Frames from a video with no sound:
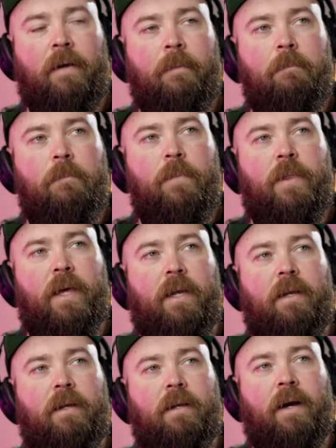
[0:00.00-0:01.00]
that
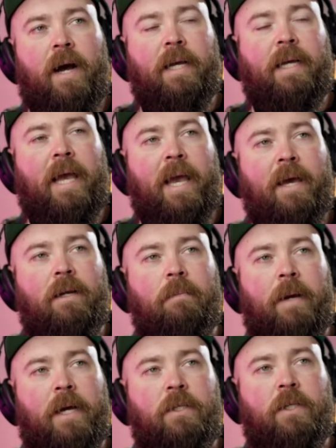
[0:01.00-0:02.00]
I can't
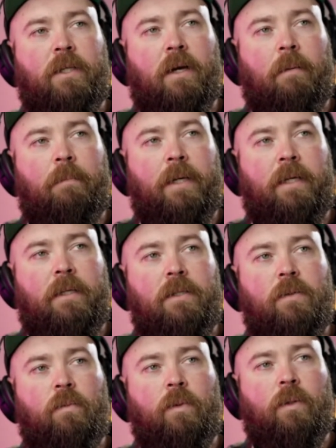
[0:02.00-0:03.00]
imagine companies
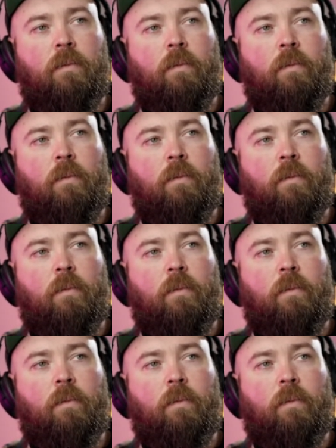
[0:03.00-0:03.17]
will be